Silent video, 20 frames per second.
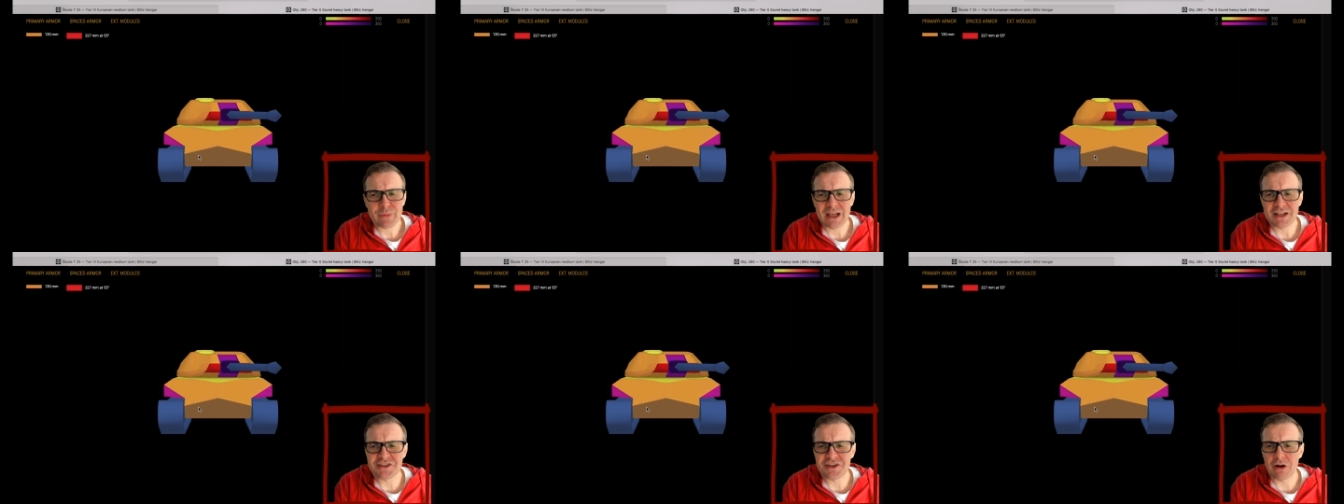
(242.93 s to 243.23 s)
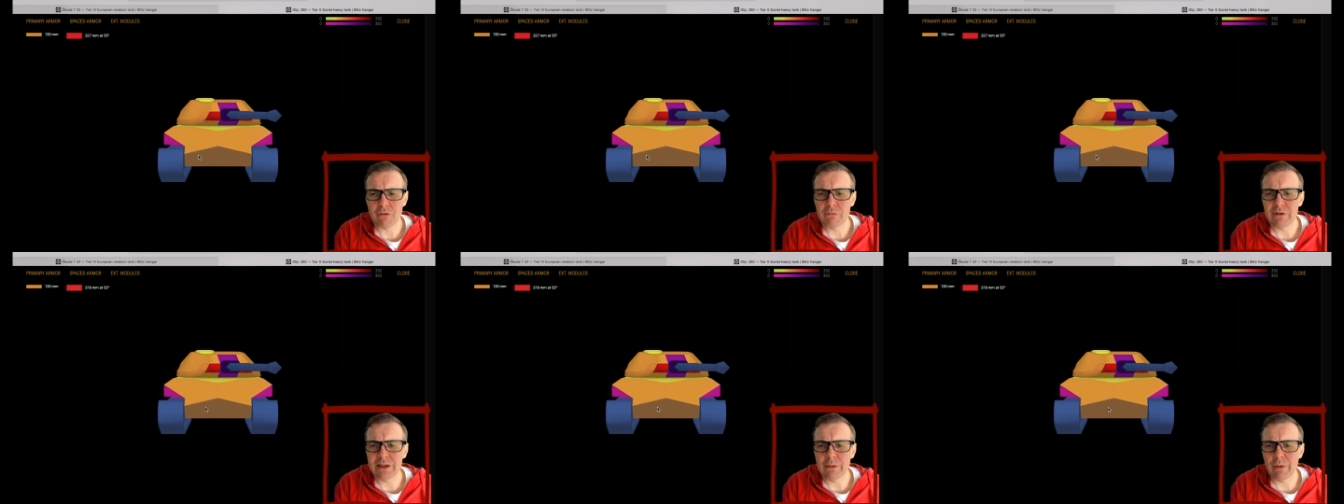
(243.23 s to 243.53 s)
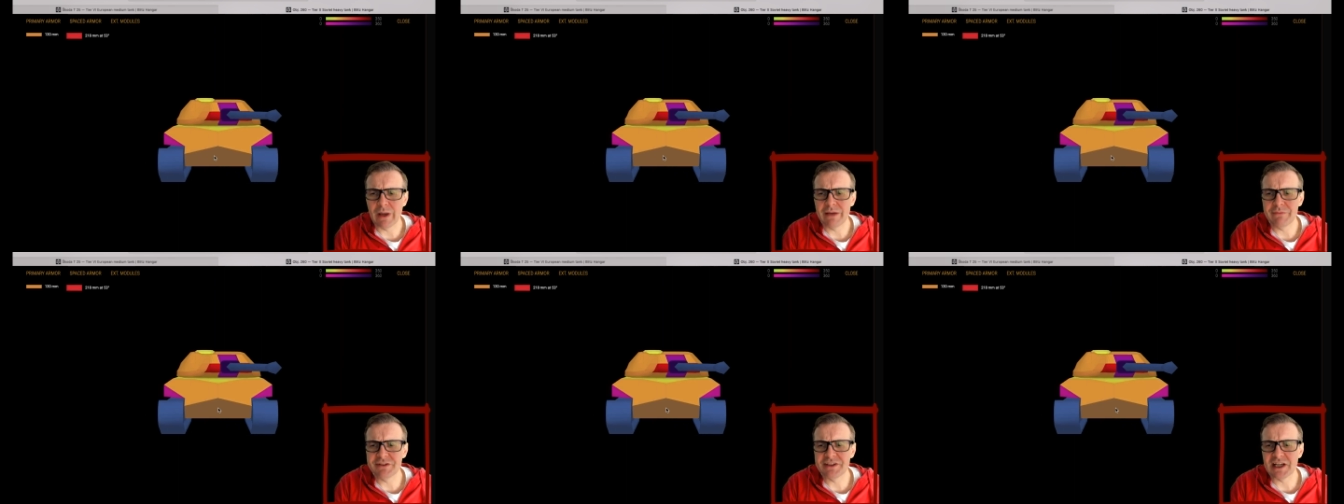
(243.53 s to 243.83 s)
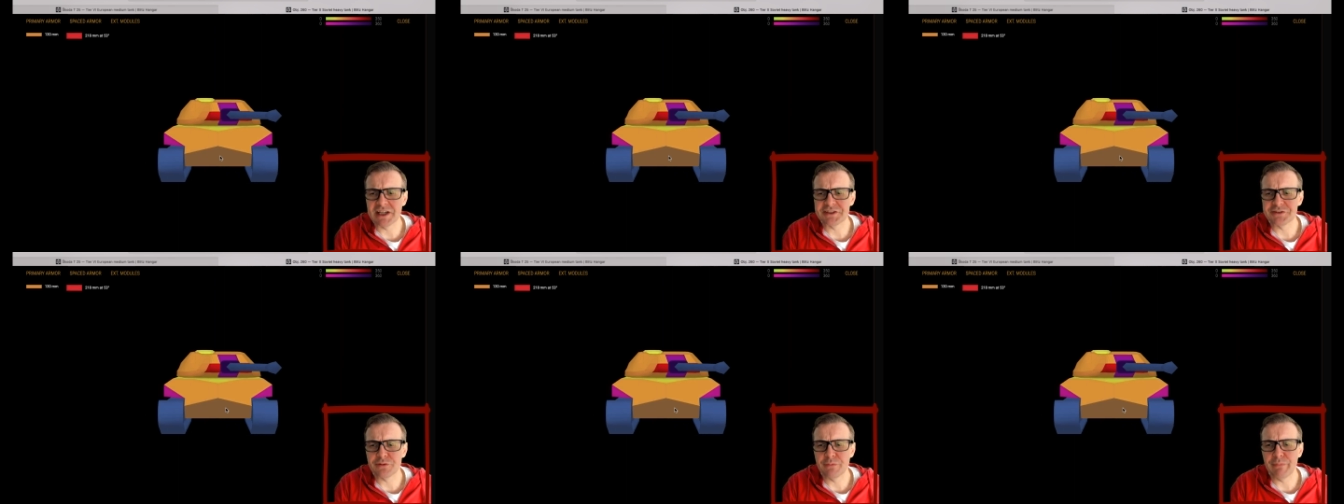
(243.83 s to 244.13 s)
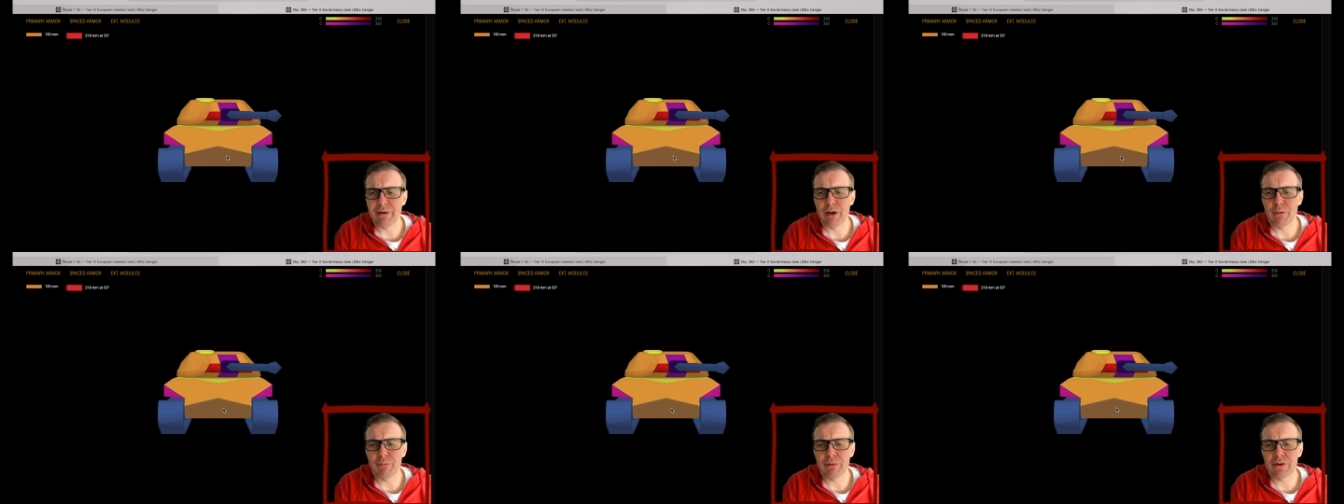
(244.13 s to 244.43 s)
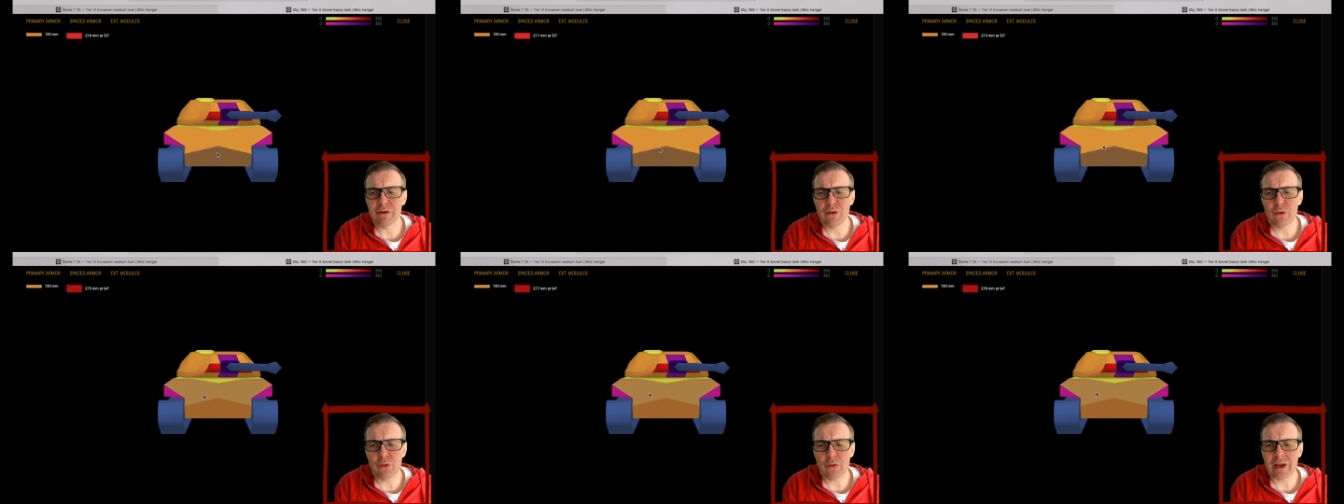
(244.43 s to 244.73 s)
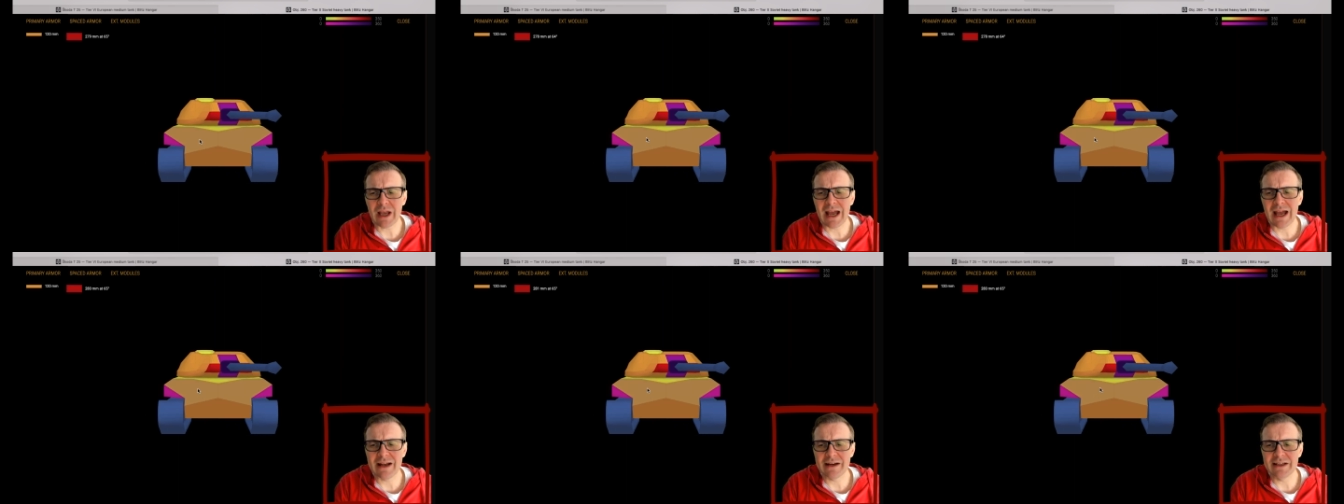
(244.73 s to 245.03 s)
That's not really what heavy tanks are about. But
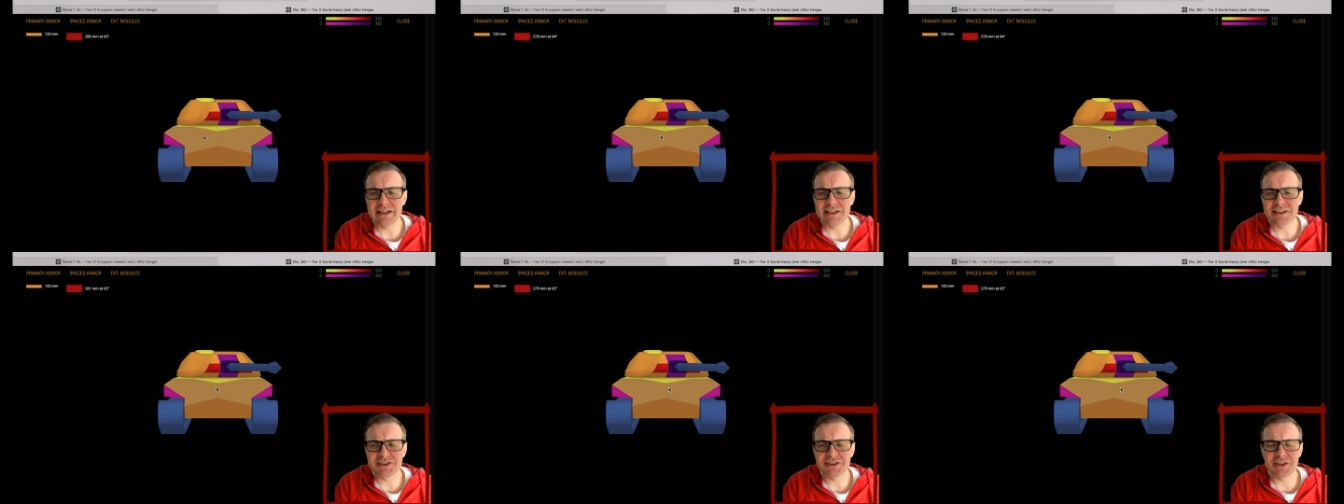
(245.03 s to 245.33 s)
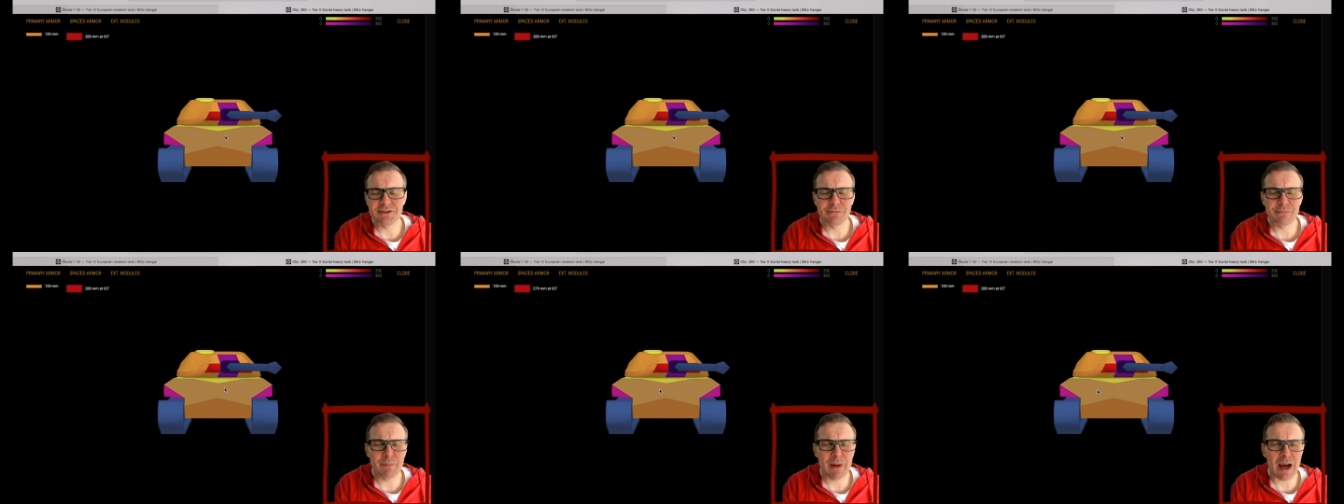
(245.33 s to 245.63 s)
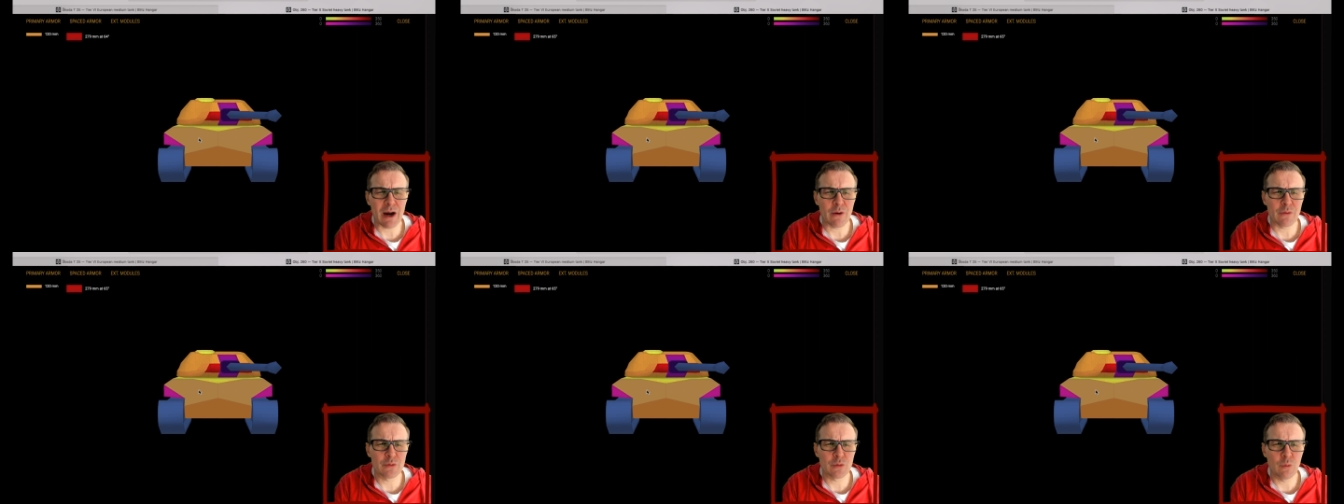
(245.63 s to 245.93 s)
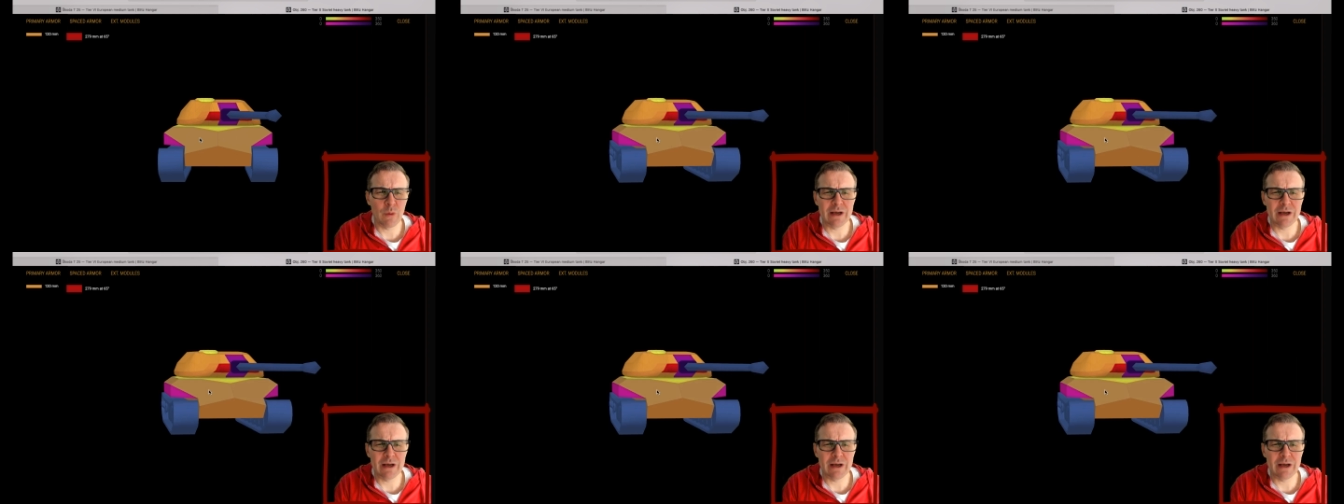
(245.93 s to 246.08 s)
look at its power to